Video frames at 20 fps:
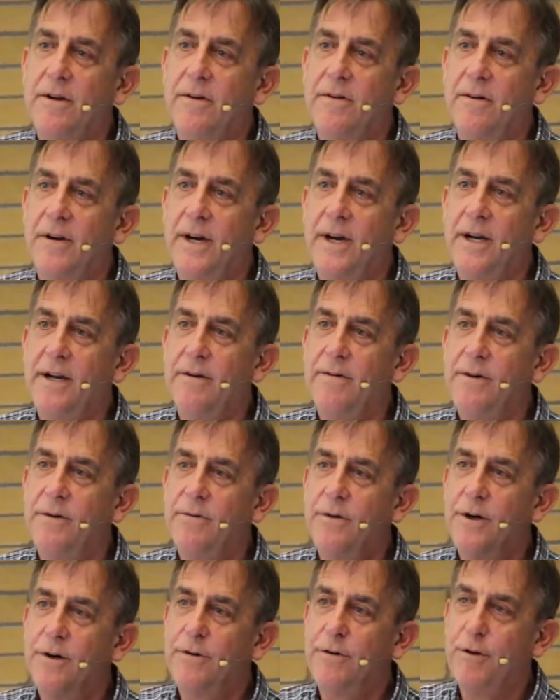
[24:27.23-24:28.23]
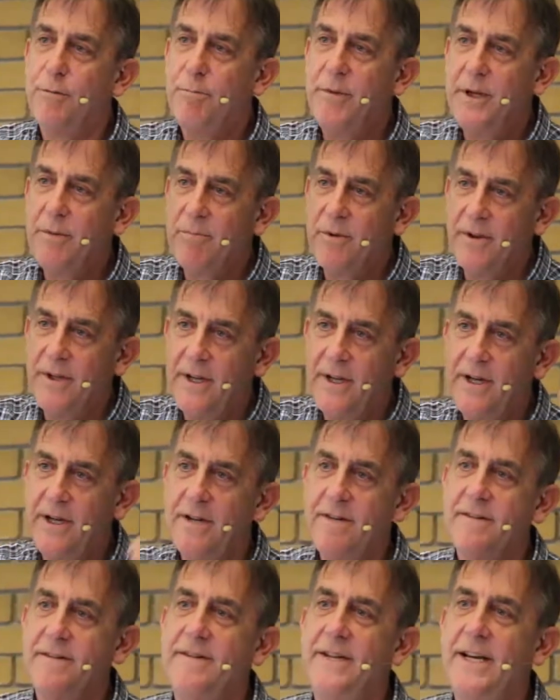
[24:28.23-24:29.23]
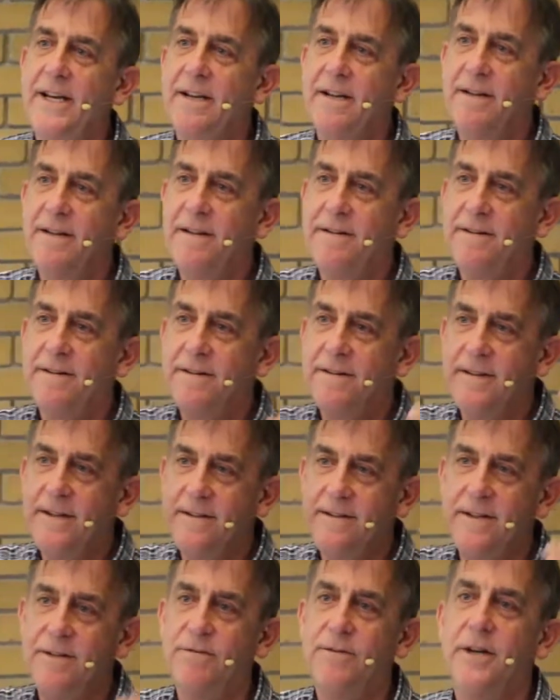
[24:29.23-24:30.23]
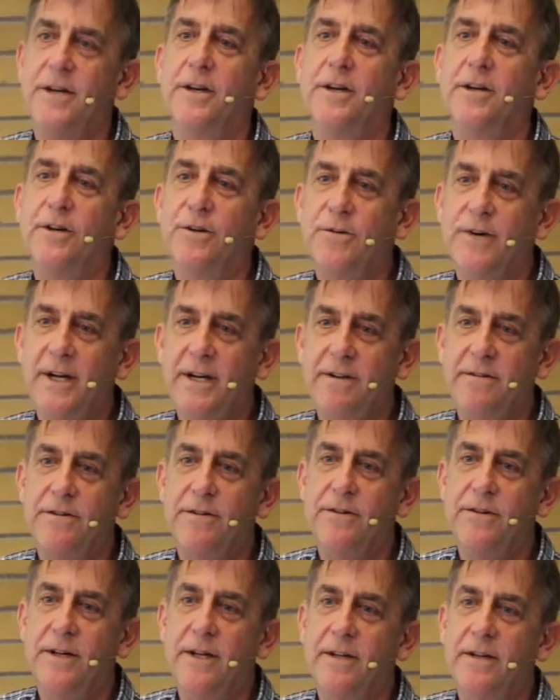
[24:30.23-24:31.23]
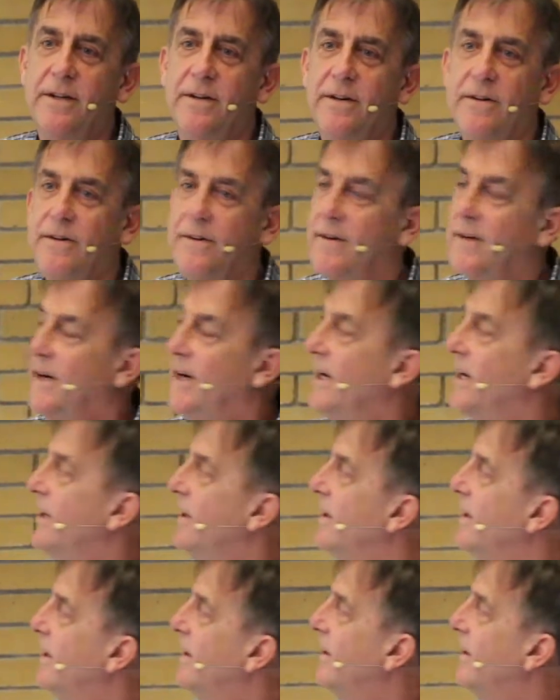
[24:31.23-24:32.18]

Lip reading: Right? We work with people that understand deliciousness and want to go right to it, right?